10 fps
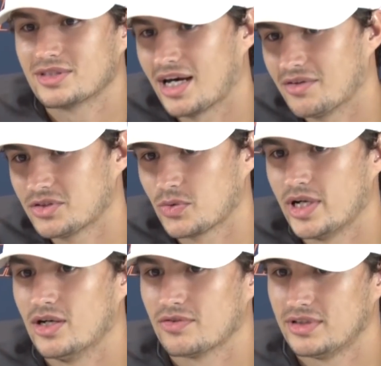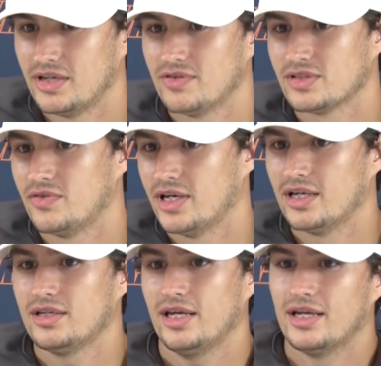It was kind of just a read off the defensive
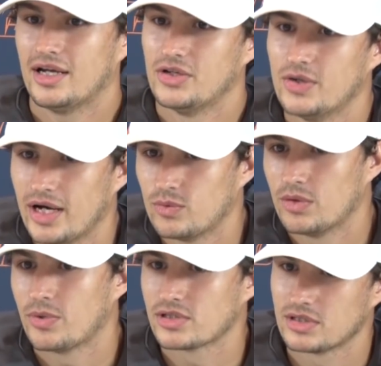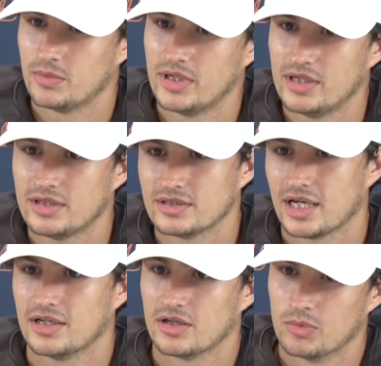end, and I knew I had one person to beat because I
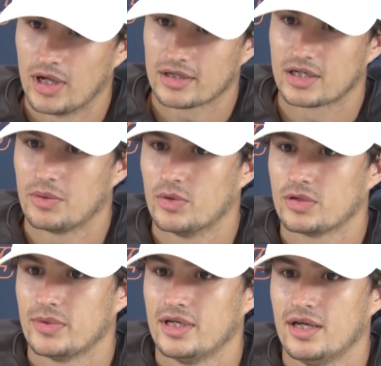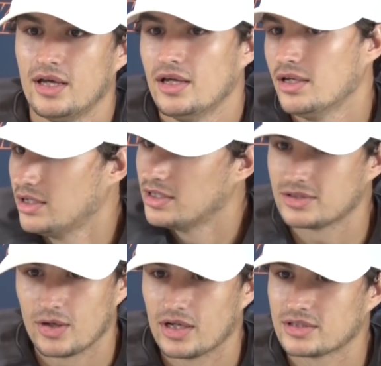had another blocker coming with me.
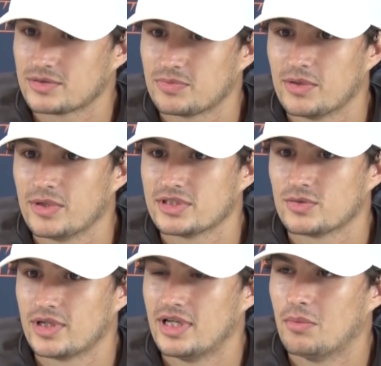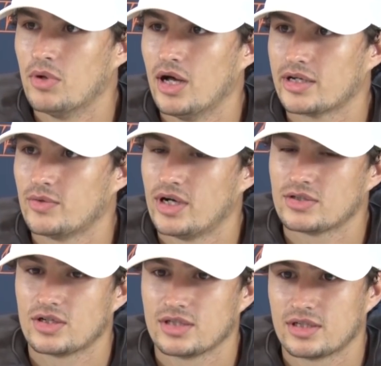So I just pretty much just read that block and ran as
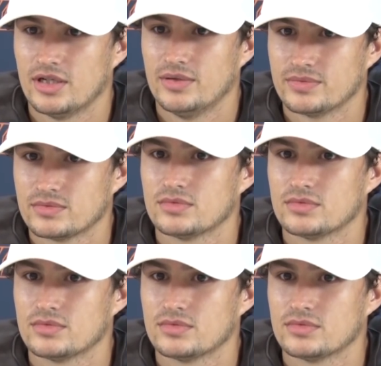hard as I could.